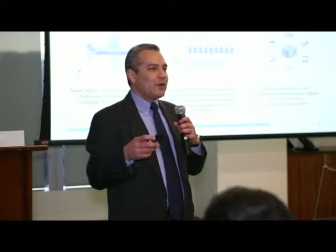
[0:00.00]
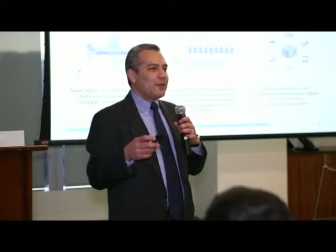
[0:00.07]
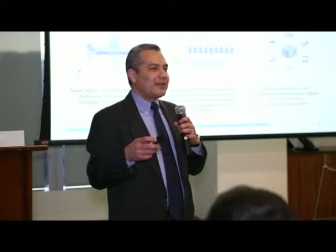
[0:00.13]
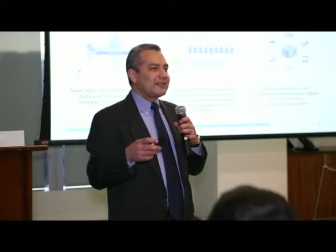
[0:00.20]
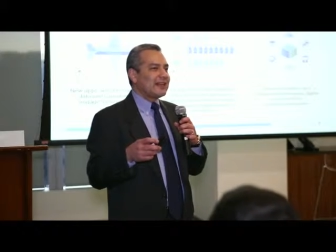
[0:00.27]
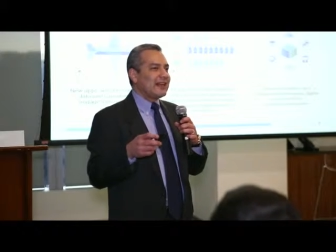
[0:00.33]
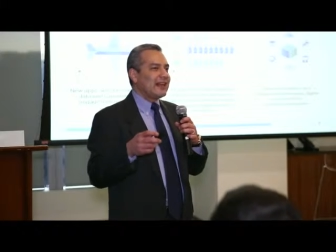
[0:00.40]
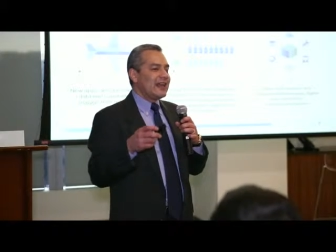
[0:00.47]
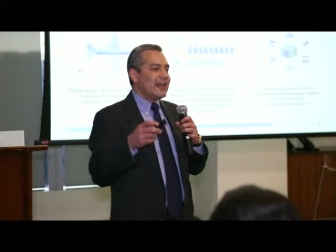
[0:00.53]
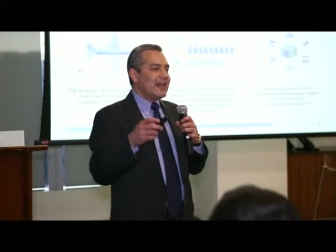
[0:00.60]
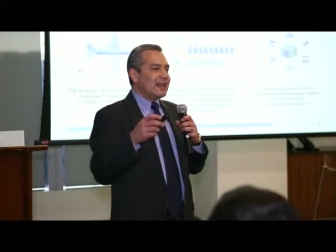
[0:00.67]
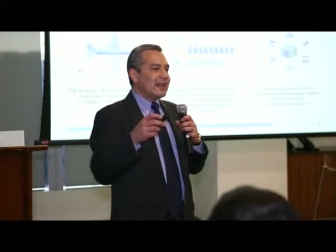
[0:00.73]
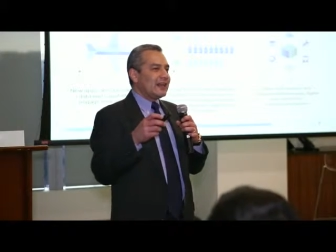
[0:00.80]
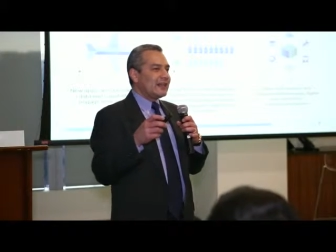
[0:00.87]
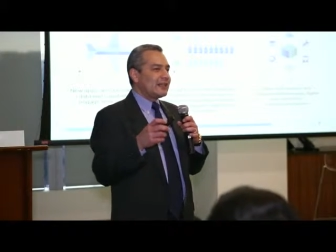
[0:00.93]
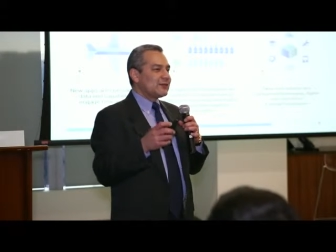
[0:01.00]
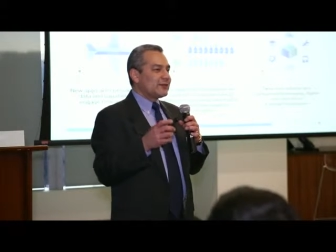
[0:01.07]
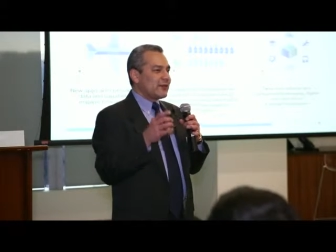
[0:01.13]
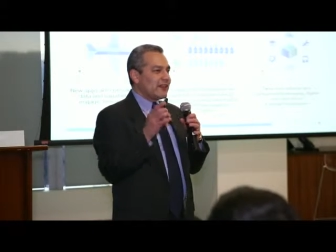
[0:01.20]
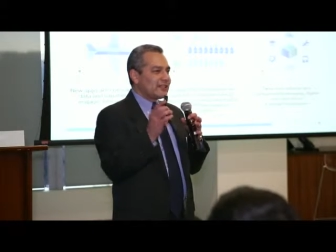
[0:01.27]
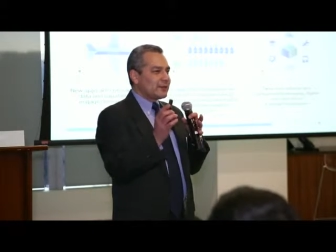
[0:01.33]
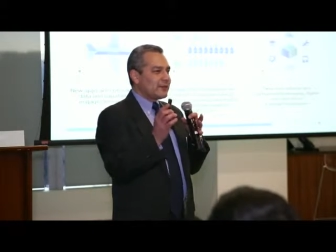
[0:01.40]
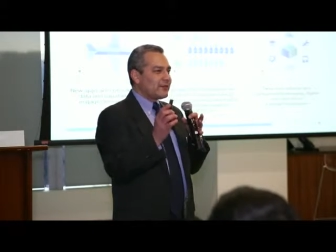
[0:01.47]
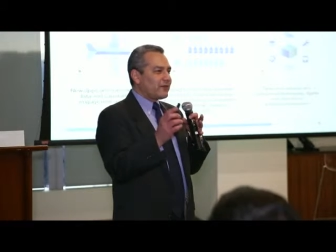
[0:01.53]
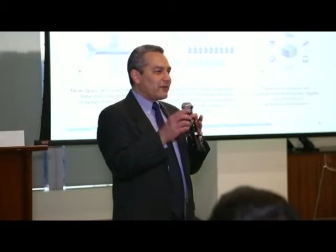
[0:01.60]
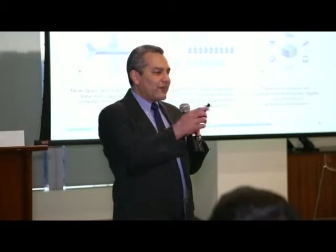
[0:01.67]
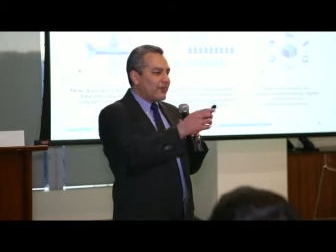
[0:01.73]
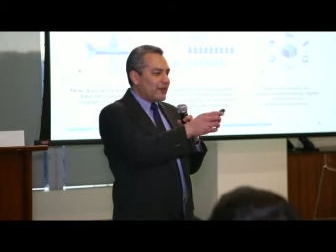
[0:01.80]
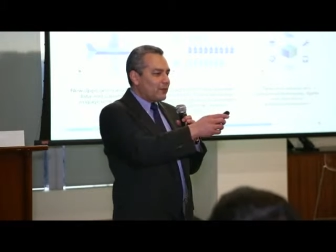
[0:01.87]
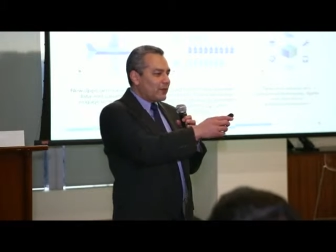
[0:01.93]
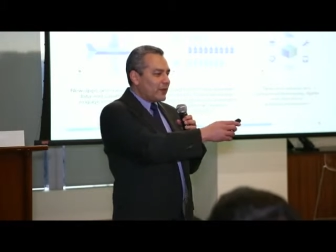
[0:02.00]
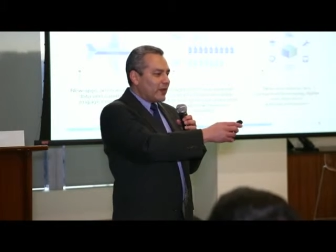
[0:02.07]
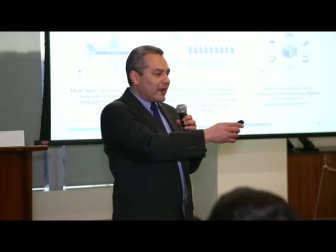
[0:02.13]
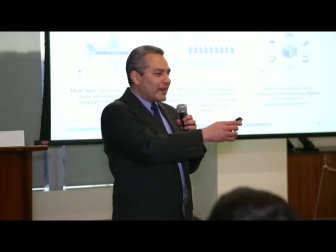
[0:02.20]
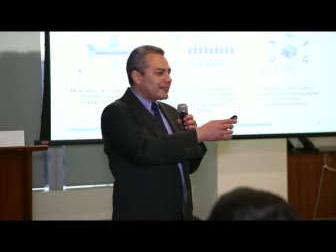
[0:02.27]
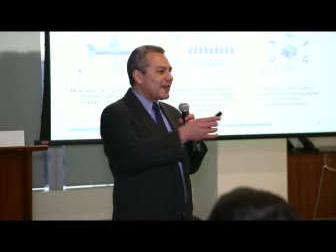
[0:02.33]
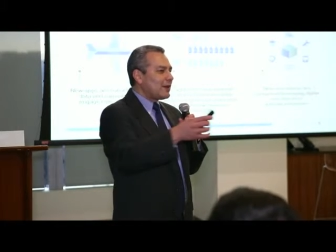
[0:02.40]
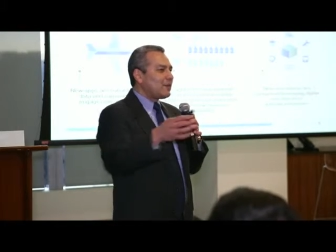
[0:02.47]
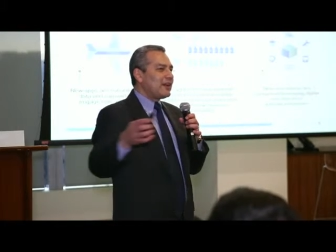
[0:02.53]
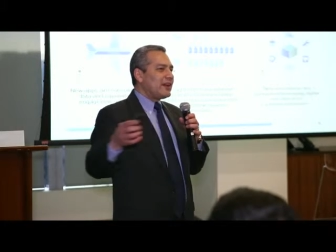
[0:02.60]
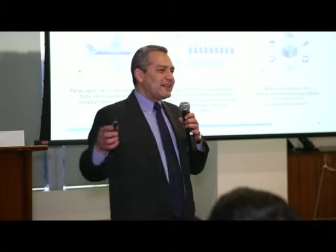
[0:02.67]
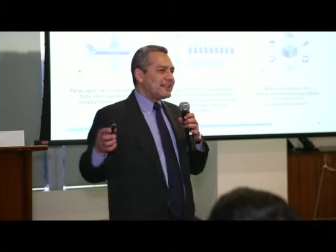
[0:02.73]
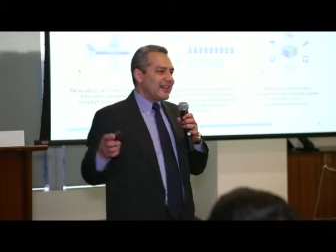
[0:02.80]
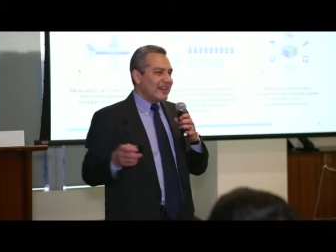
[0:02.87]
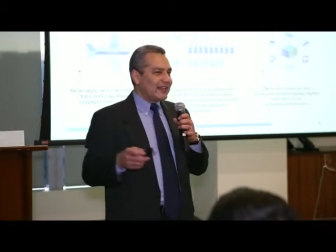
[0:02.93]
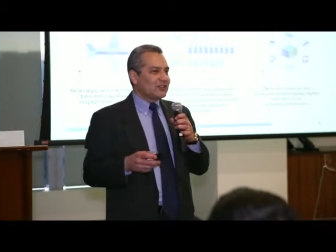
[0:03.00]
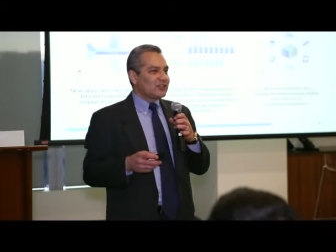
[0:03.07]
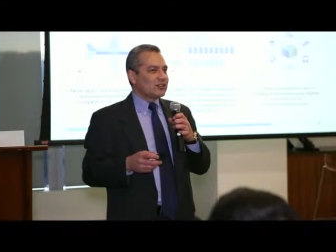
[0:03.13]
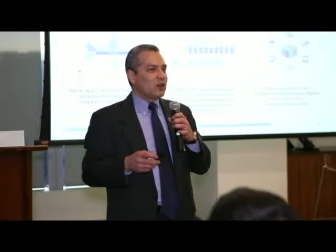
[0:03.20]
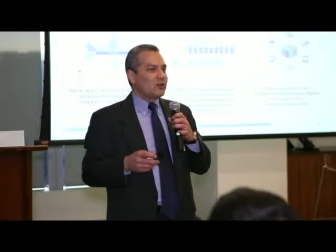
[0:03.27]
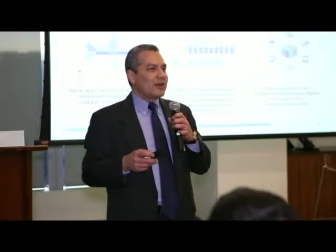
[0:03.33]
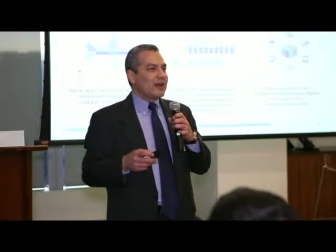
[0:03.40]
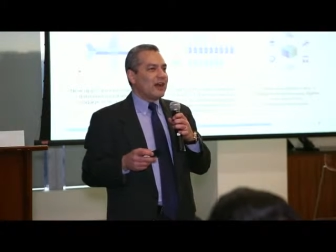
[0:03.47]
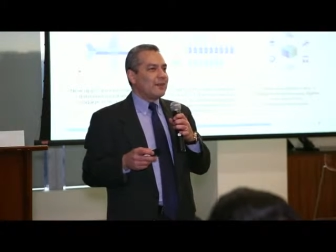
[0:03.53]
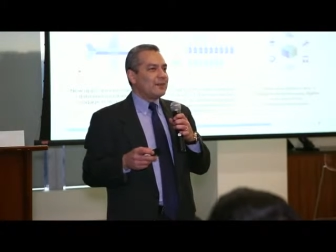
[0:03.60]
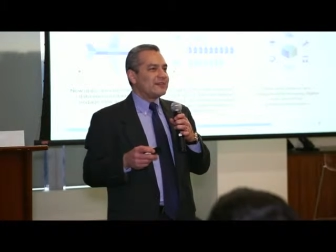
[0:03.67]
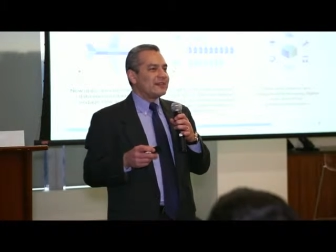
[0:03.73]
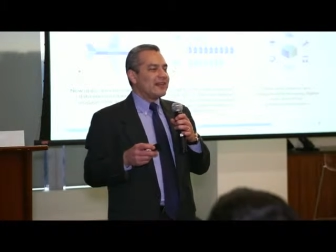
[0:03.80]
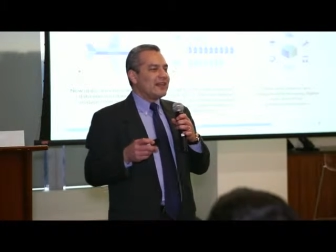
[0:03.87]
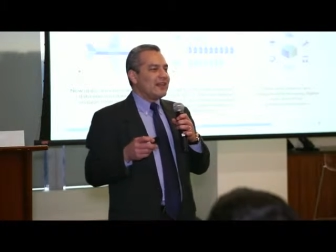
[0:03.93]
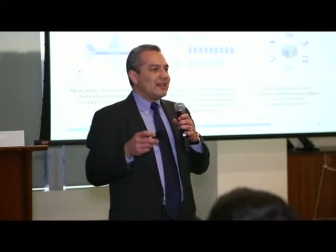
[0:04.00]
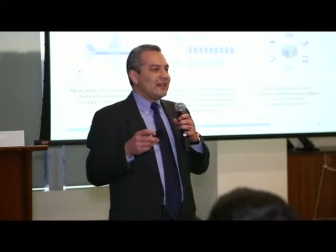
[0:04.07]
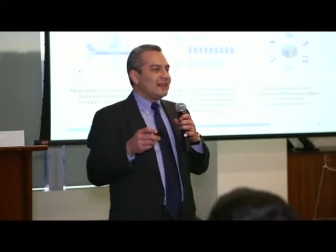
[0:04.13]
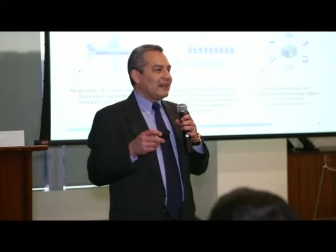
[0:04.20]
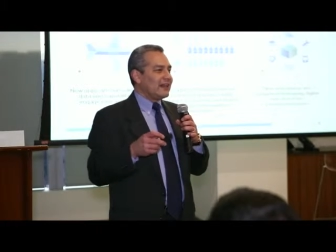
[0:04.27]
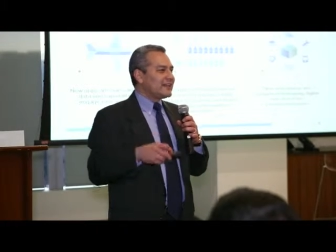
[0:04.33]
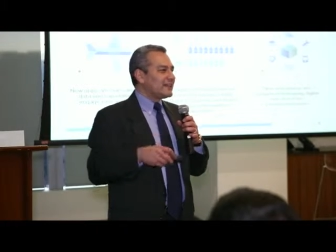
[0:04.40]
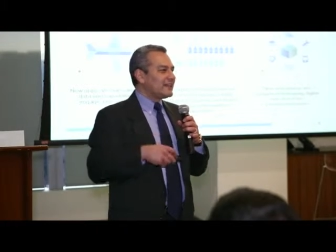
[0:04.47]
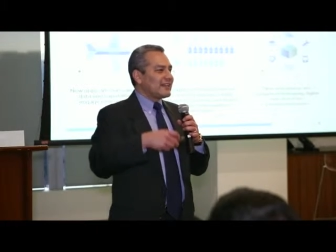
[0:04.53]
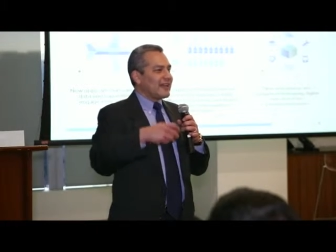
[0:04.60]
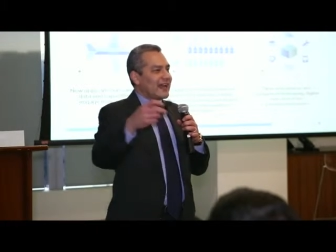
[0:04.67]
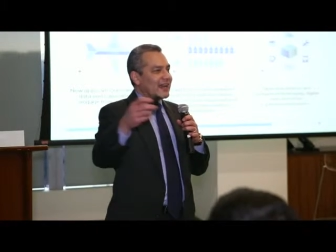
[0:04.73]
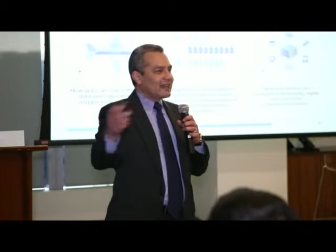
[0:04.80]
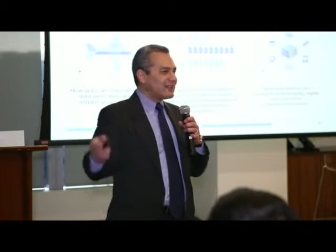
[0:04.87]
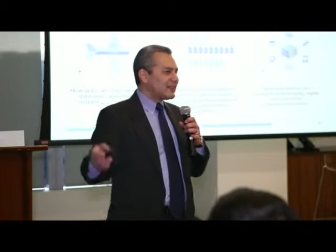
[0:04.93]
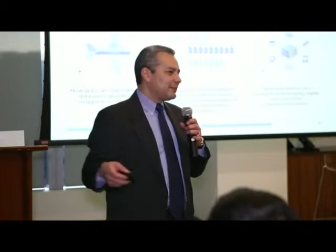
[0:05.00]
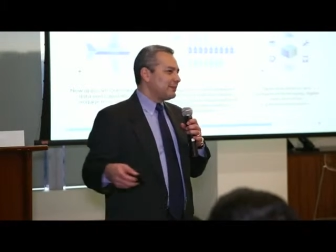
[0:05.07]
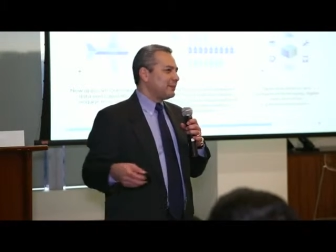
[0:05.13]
where we said, for the next time one of these hailstorm comes, let's text